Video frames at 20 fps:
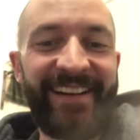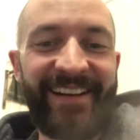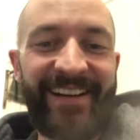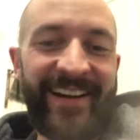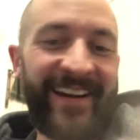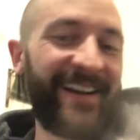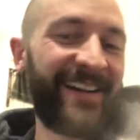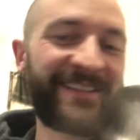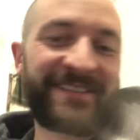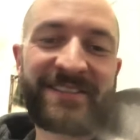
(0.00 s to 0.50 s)

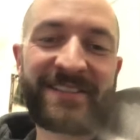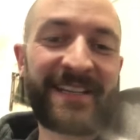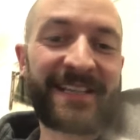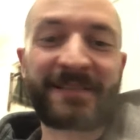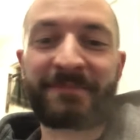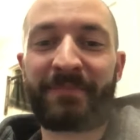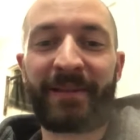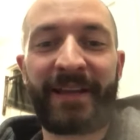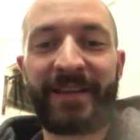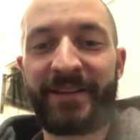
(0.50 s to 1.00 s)
I just
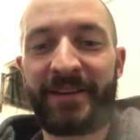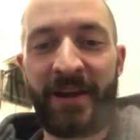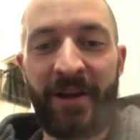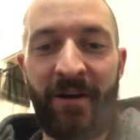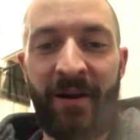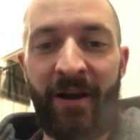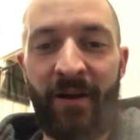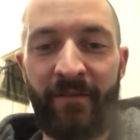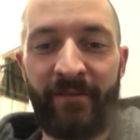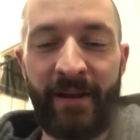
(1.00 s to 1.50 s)
explain, you
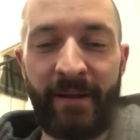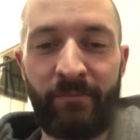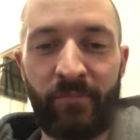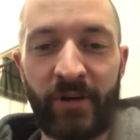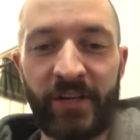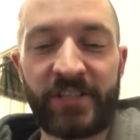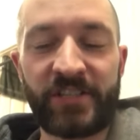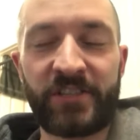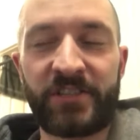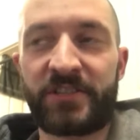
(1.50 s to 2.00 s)
know, how
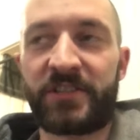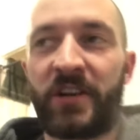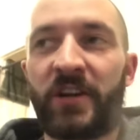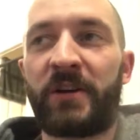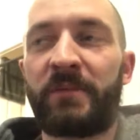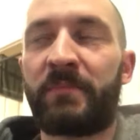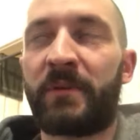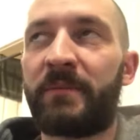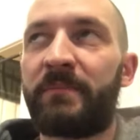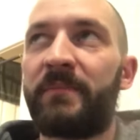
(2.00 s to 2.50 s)
vibrations
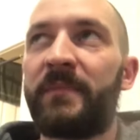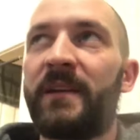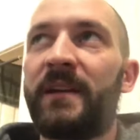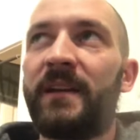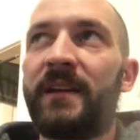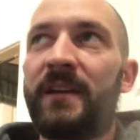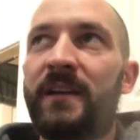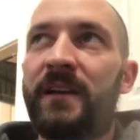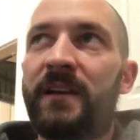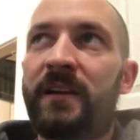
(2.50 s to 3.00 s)
are,
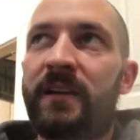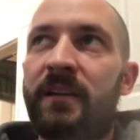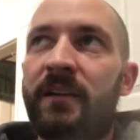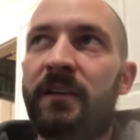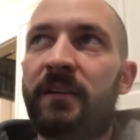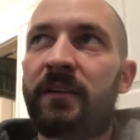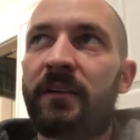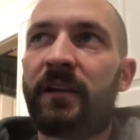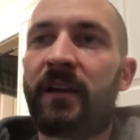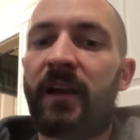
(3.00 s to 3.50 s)

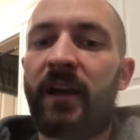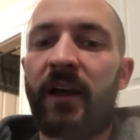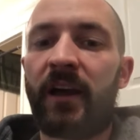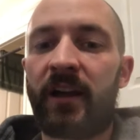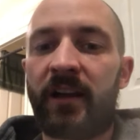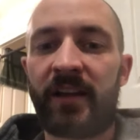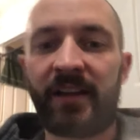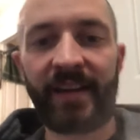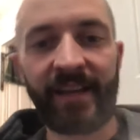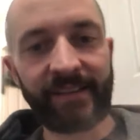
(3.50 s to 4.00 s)
but
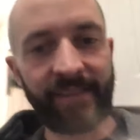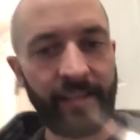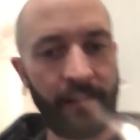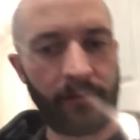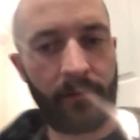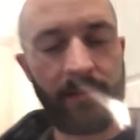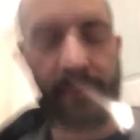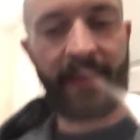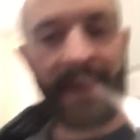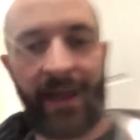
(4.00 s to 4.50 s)
uh,
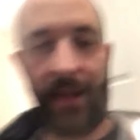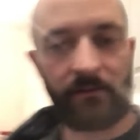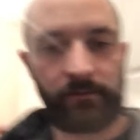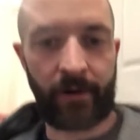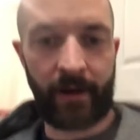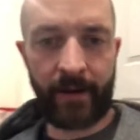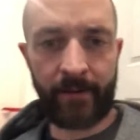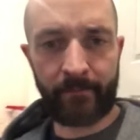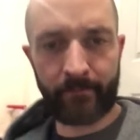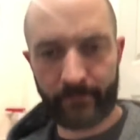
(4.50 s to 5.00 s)
connecting to that,
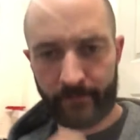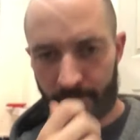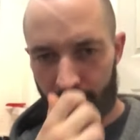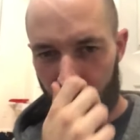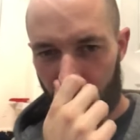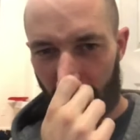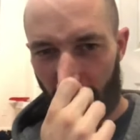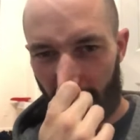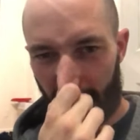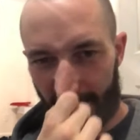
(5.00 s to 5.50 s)
right?
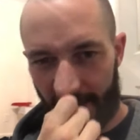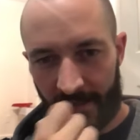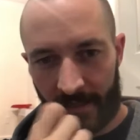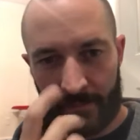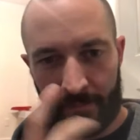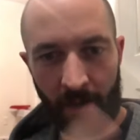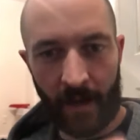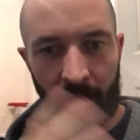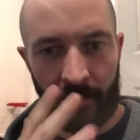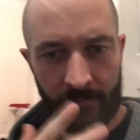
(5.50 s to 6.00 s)
Talking
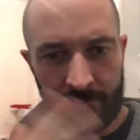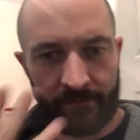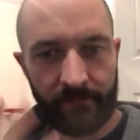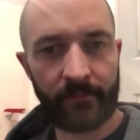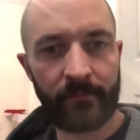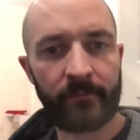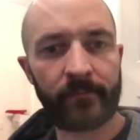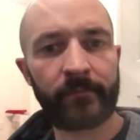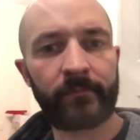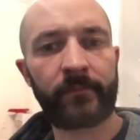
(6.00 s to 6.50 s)
about
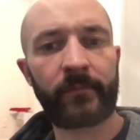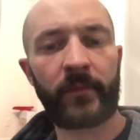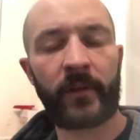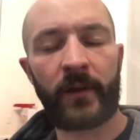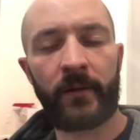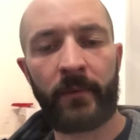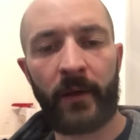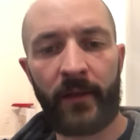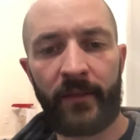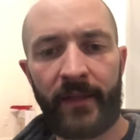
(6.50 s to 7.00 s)

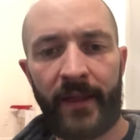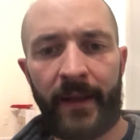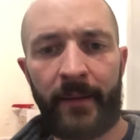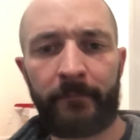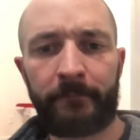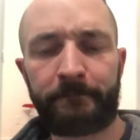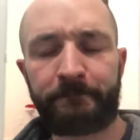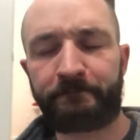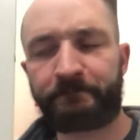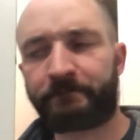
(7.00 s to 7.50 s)
about
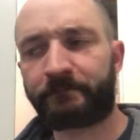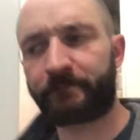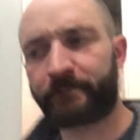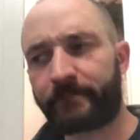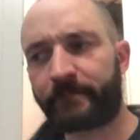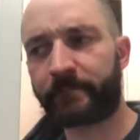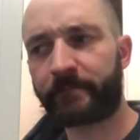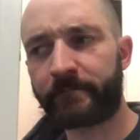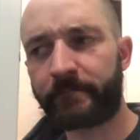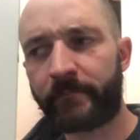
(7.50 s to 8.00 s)
that
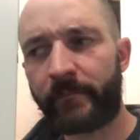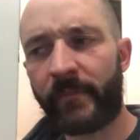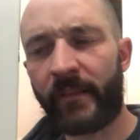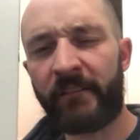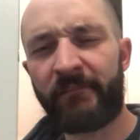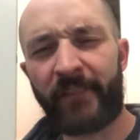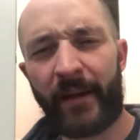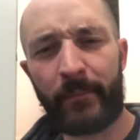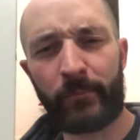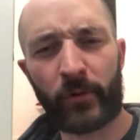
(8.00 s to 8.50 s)

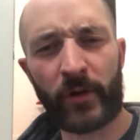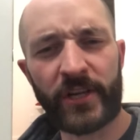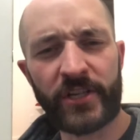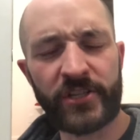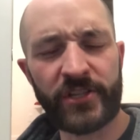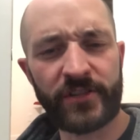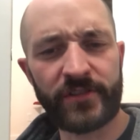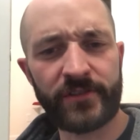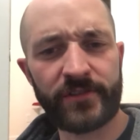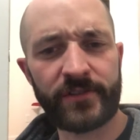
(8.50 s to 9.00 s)

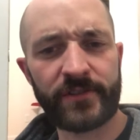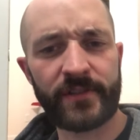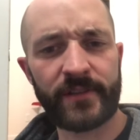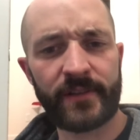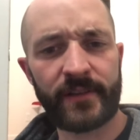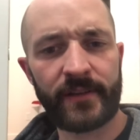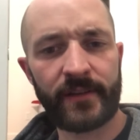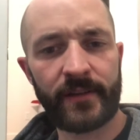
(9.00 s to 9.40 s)
vibrations.